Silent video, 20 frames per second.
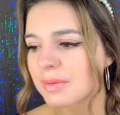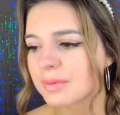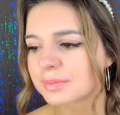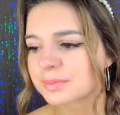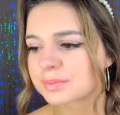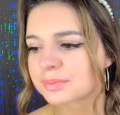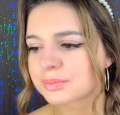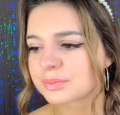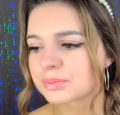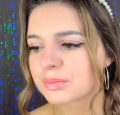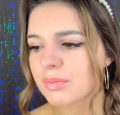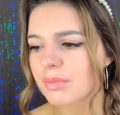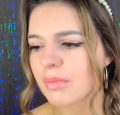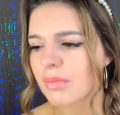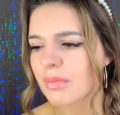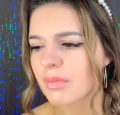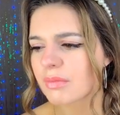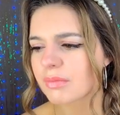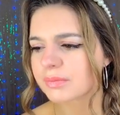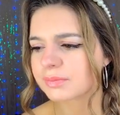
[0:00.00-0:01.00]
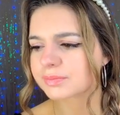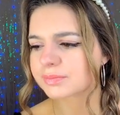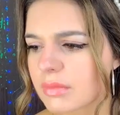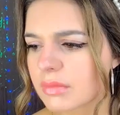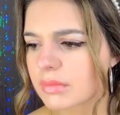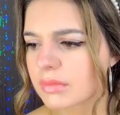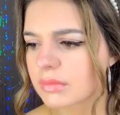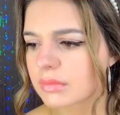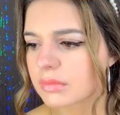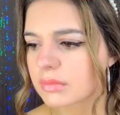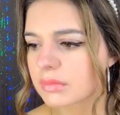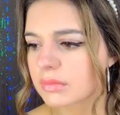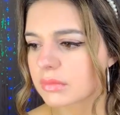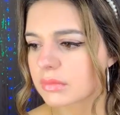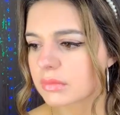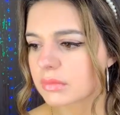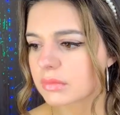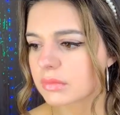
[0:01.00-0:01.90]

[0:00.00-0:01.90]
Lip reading: Nobody speaks.